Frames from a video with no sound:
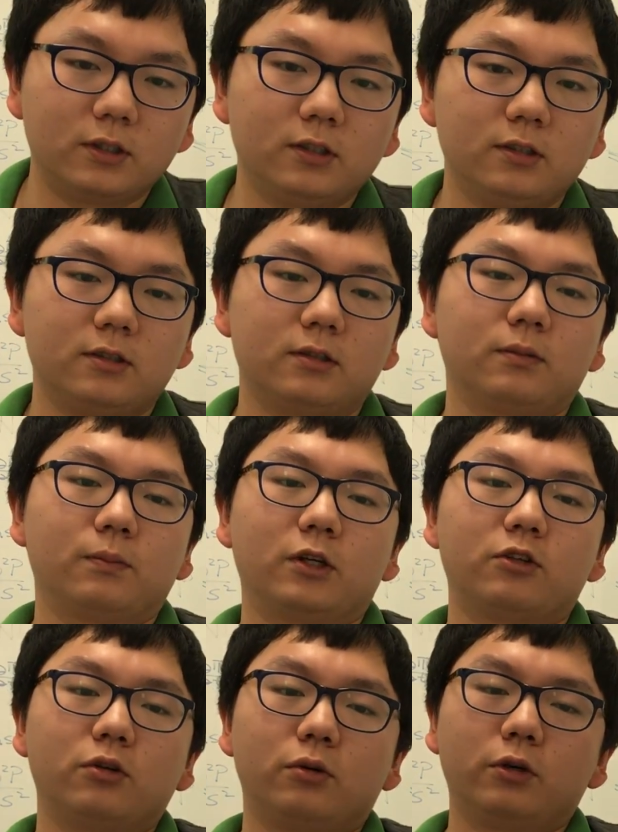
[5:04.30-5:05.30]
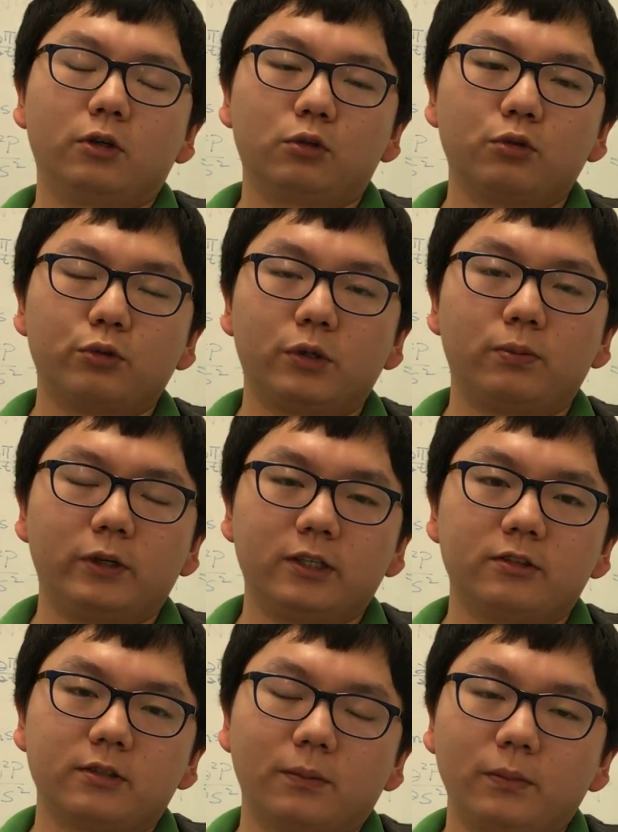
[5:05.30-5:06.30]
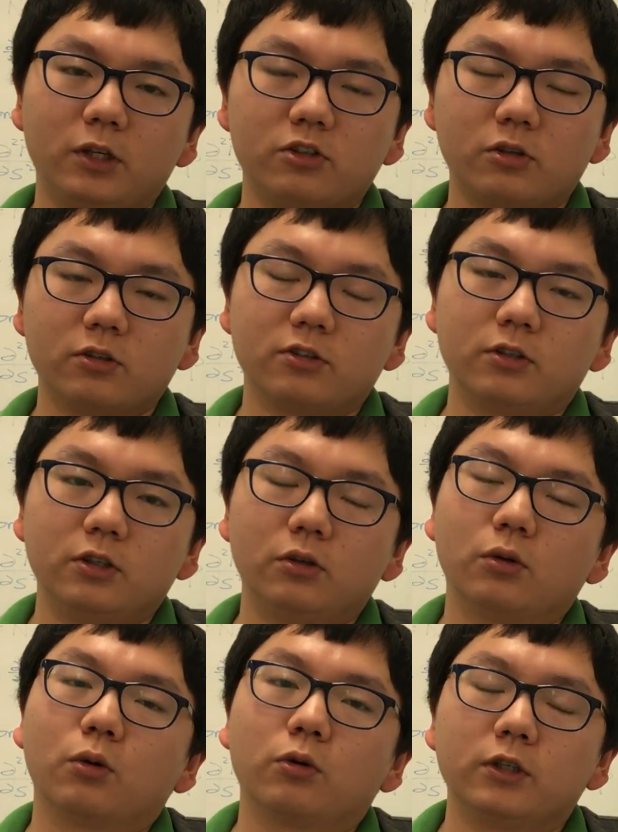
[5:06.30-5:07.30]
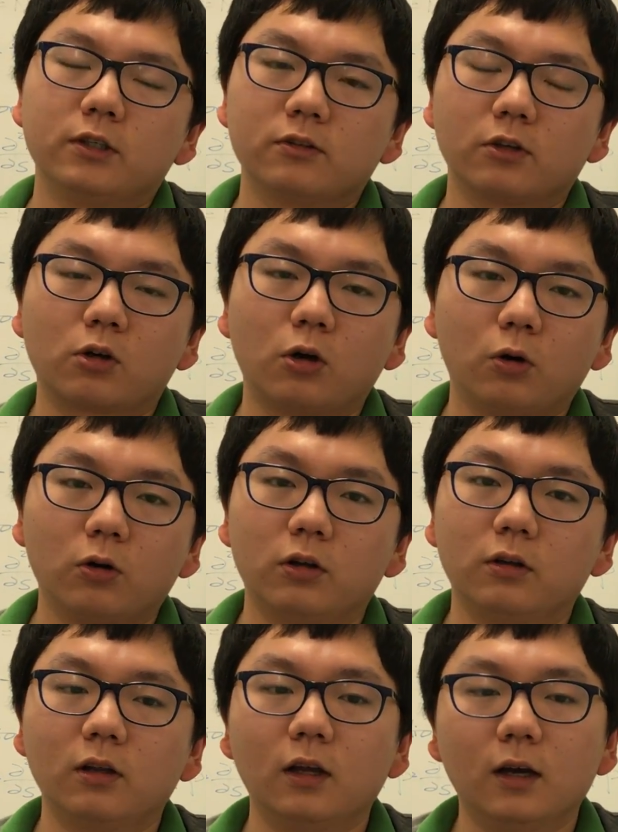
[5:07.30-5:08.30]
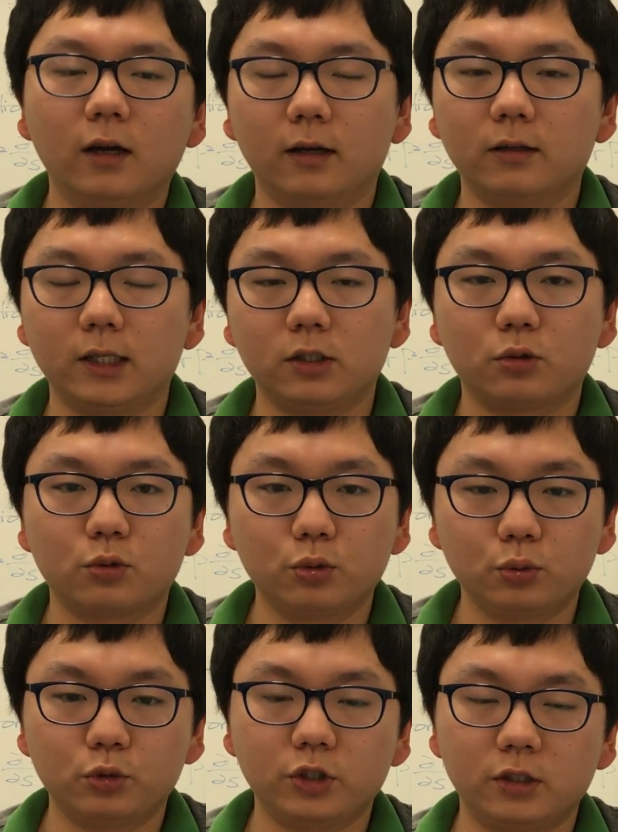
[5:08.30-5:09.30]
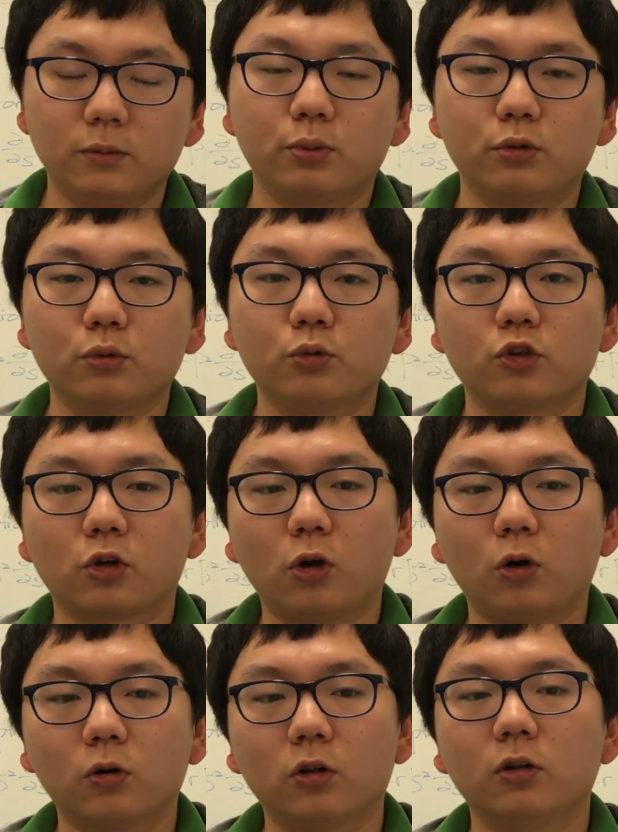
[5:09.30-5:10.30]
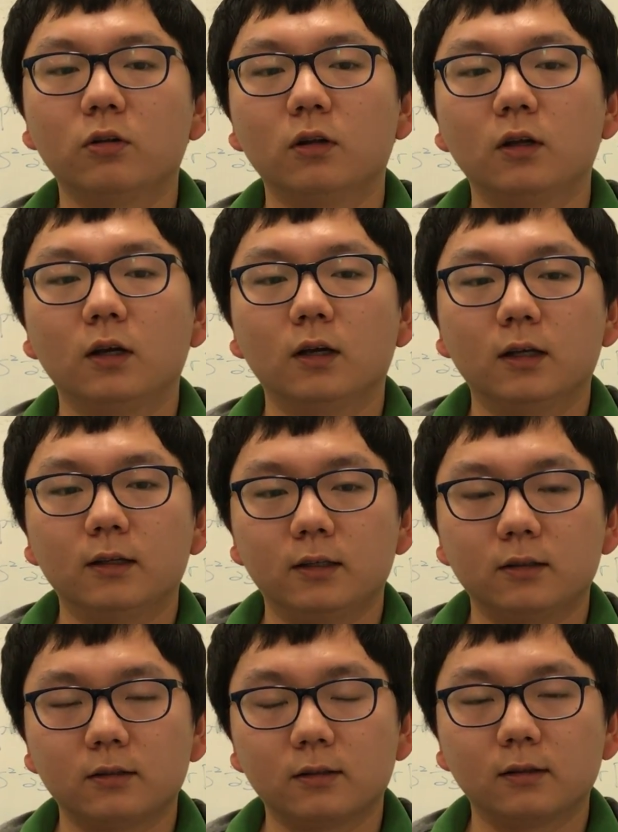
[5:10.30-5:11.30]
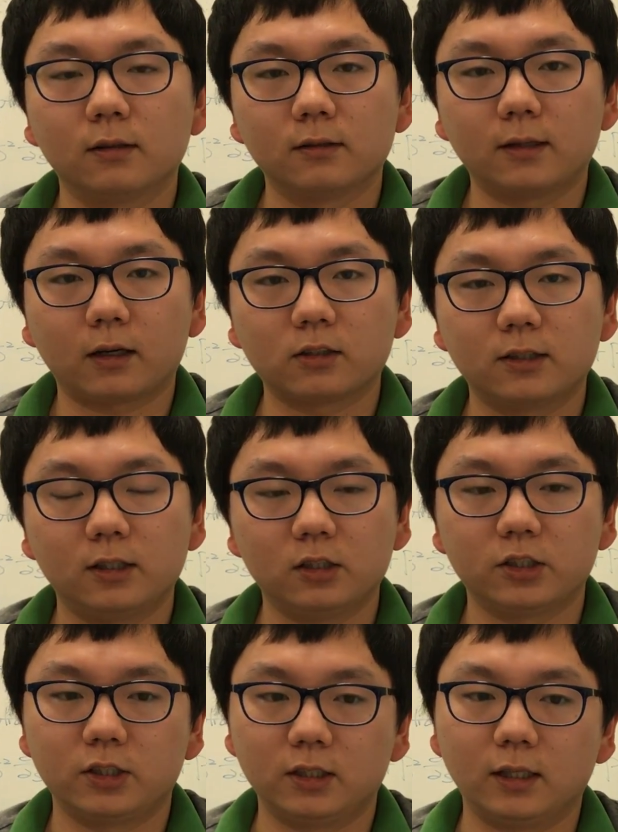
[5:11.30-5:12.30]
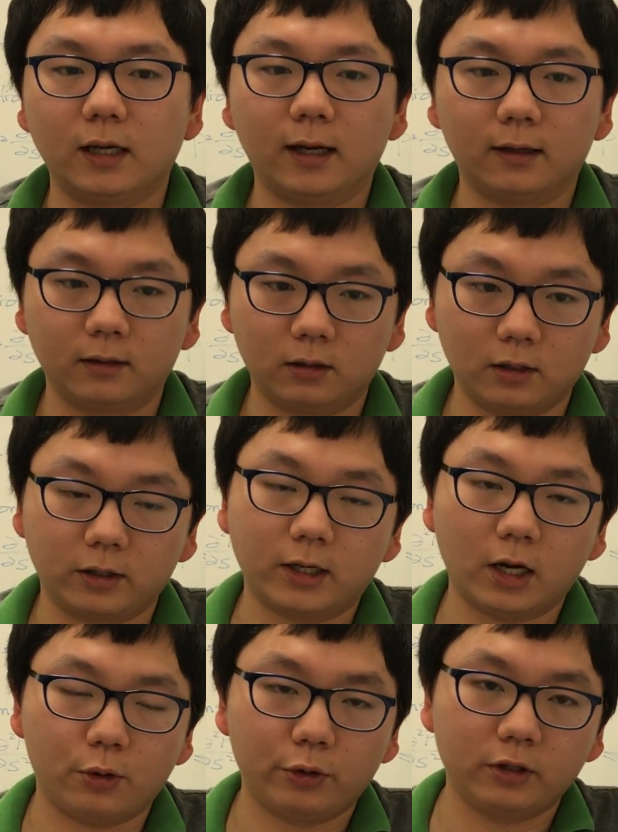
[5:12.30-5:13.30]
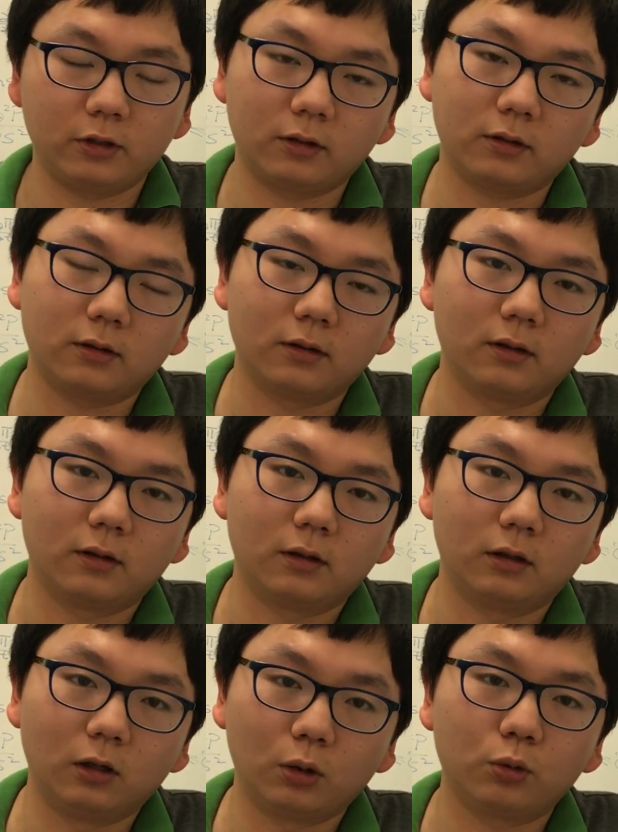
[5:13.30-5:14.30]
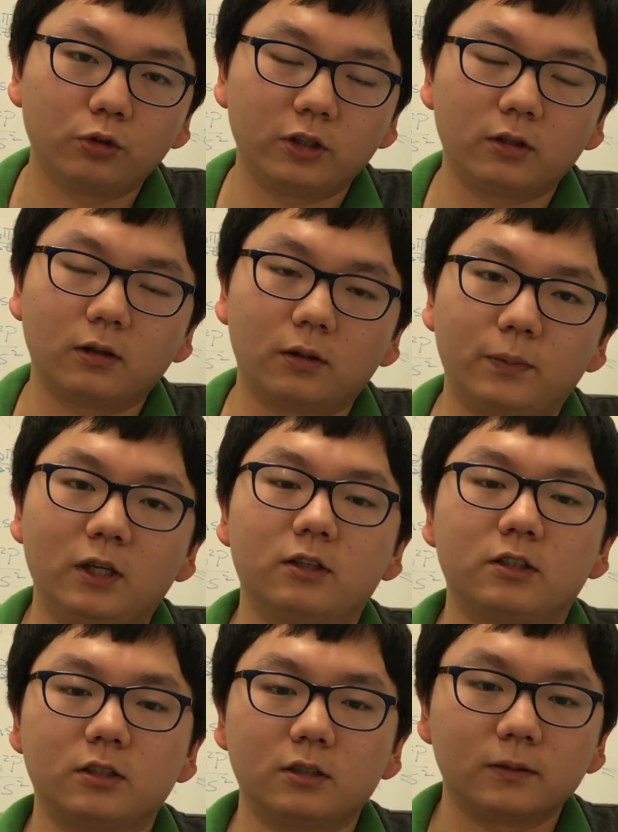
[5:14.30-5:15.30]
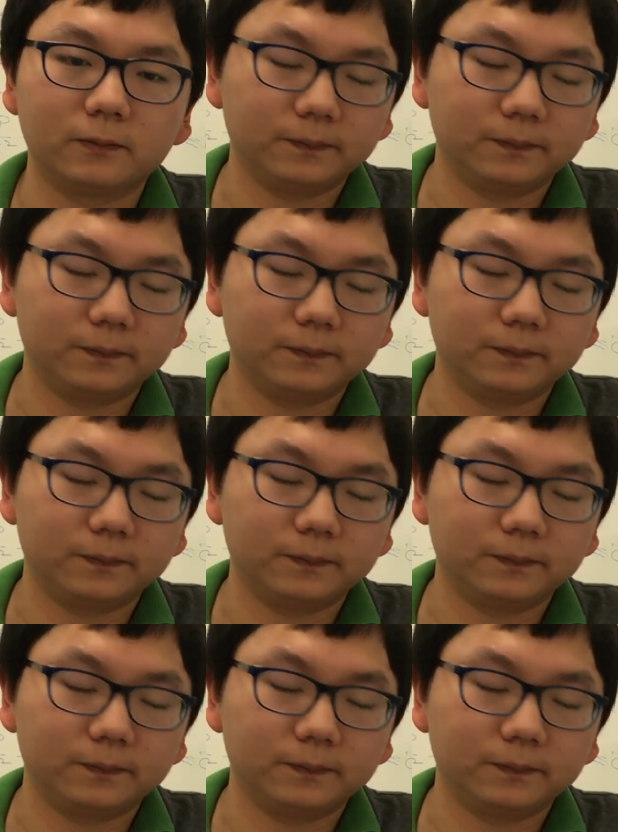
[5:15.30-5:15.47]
this material to replace the major steel in the column, and it could improve the column in ductility and carrying loading ability.